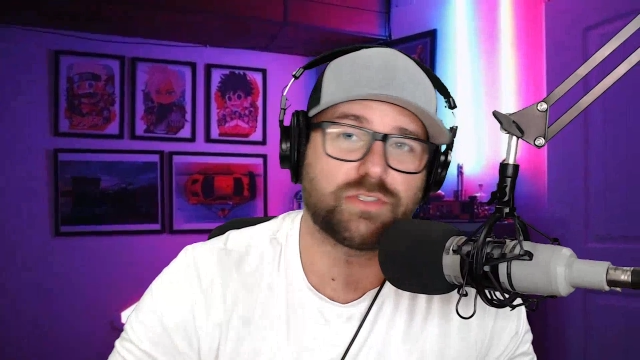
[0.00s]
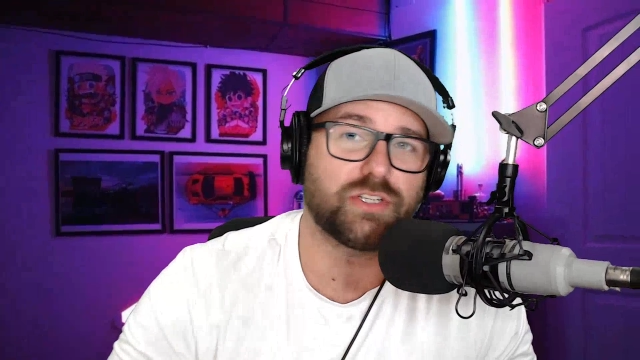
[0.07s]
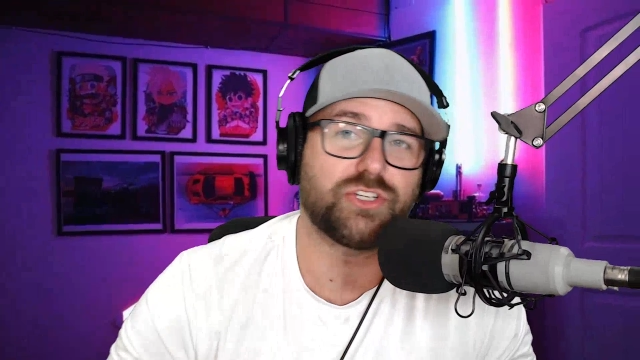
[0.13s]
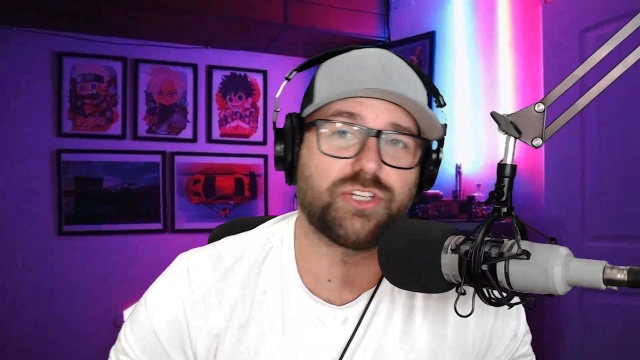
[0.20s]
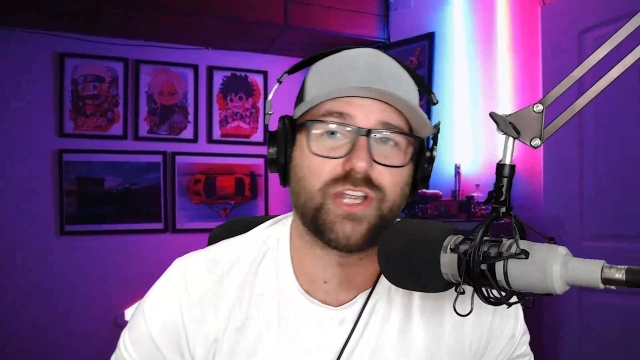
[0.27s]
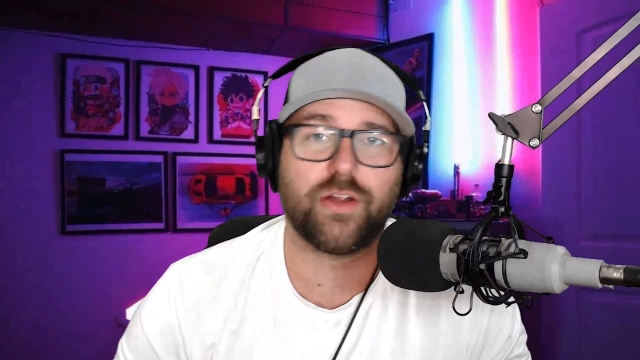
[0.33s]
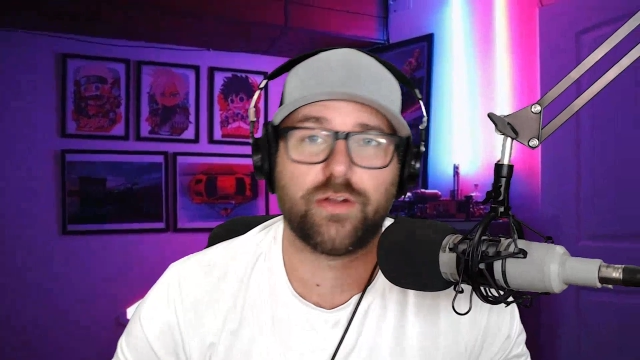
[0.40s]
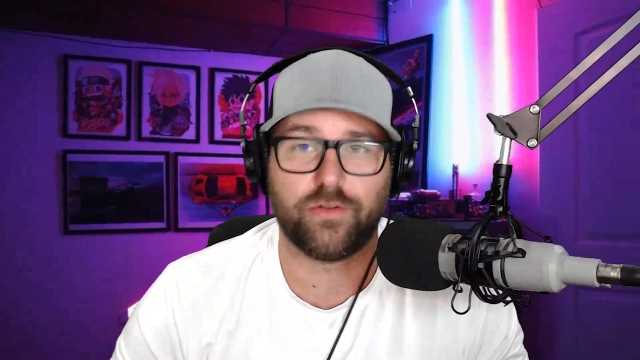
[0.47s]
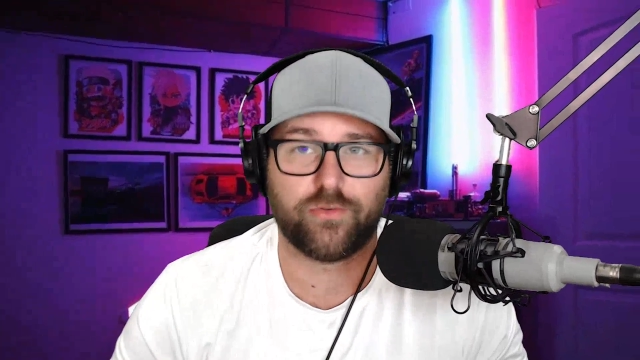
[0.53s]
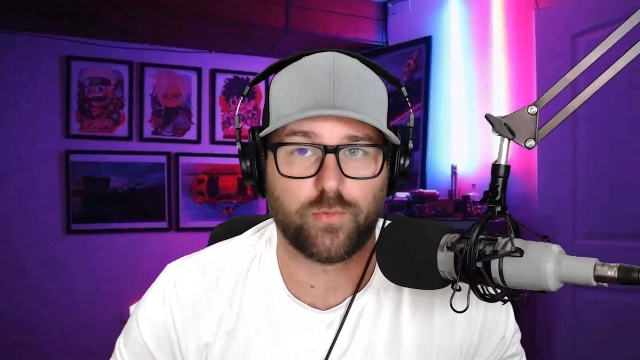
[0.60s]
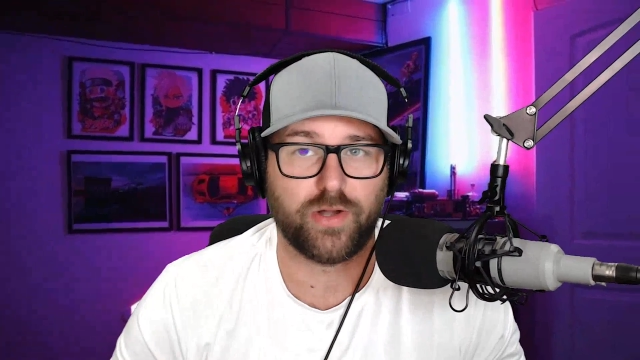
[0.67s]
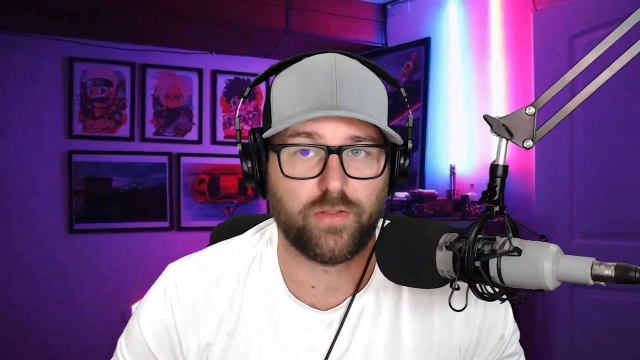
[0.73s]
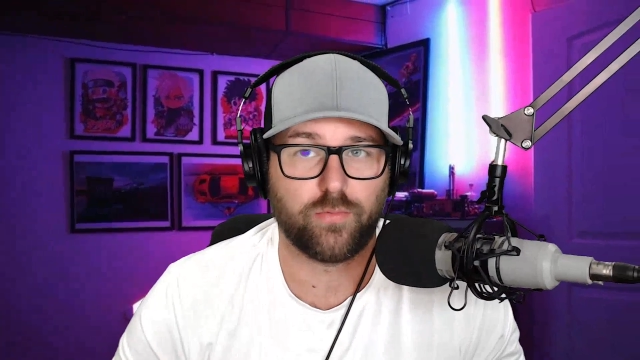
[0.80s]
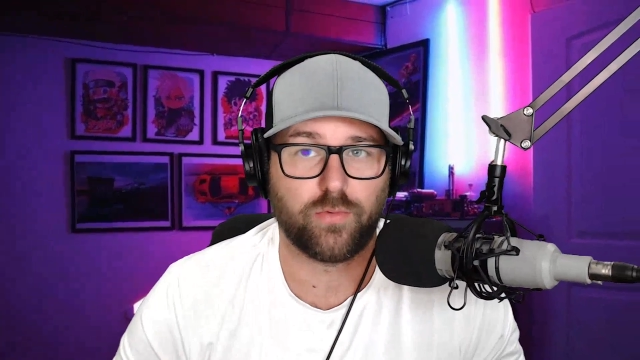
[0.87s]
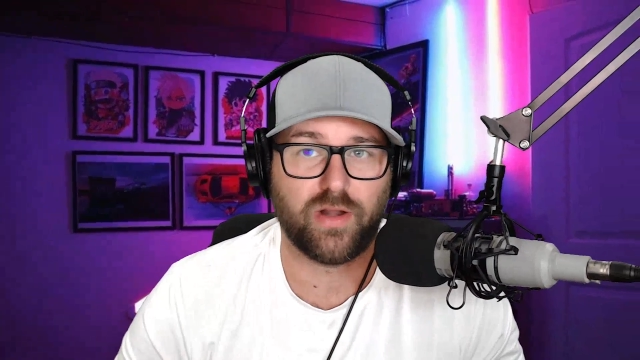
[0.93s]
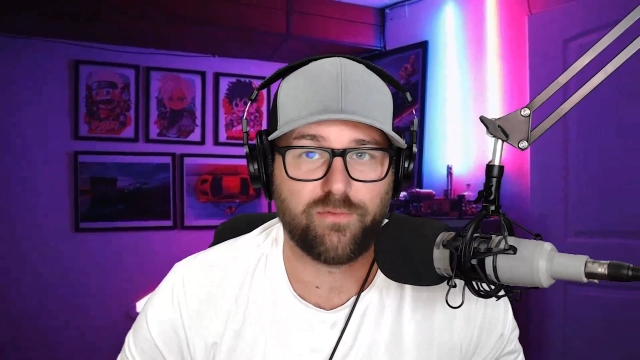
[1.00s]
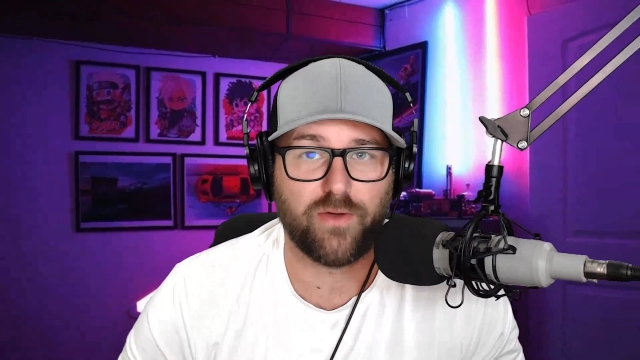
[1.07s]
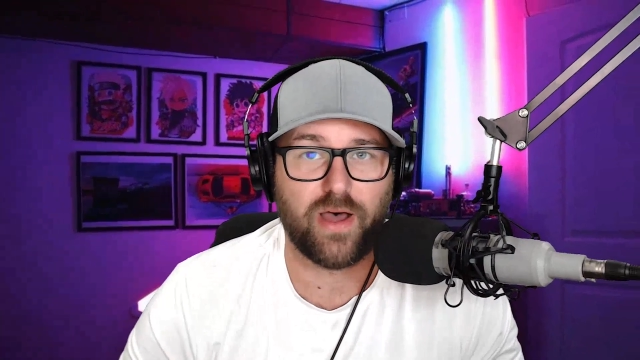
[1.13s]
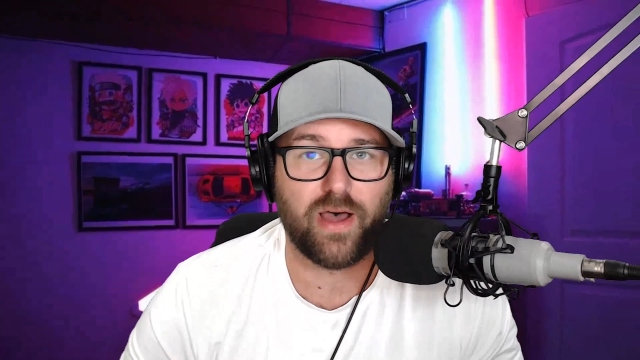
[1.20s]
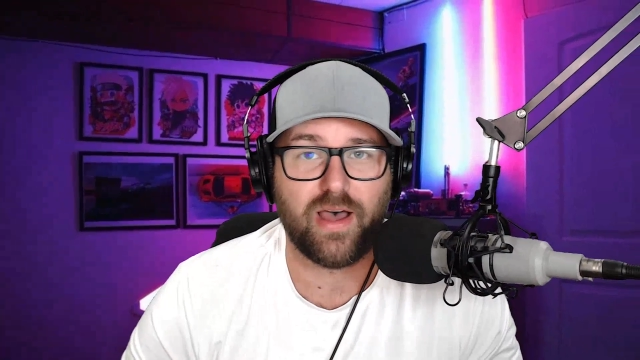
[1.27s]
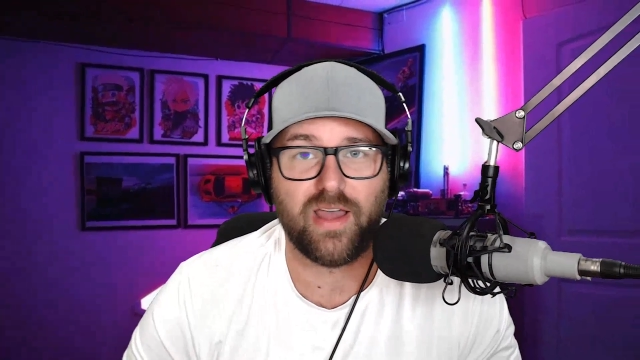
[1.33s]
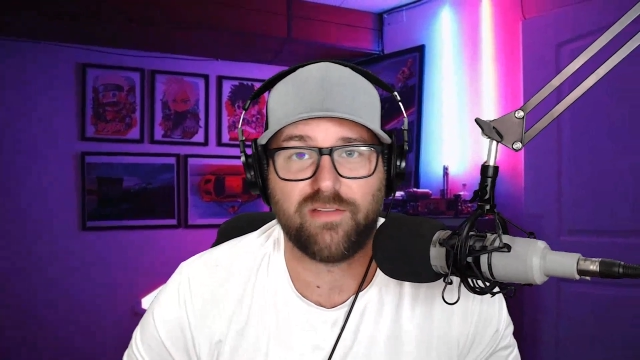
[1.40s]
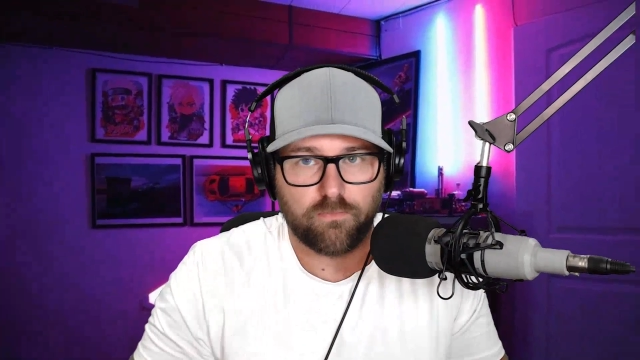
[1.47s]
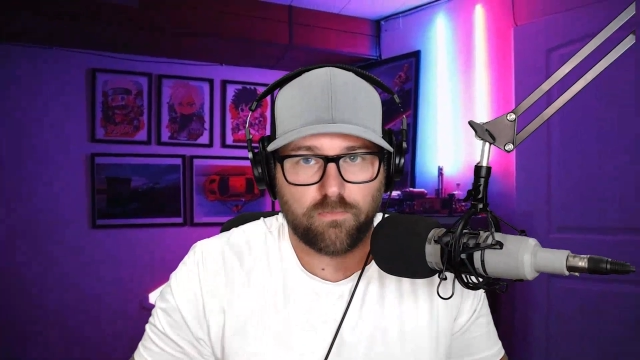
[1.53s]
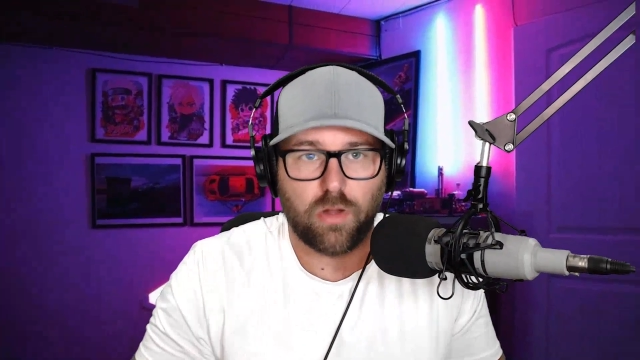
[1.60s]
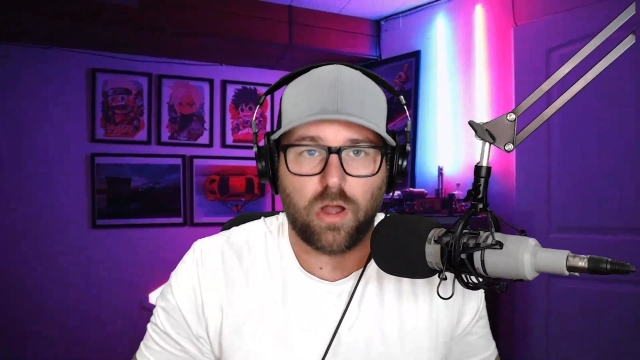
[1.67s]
share in 2025.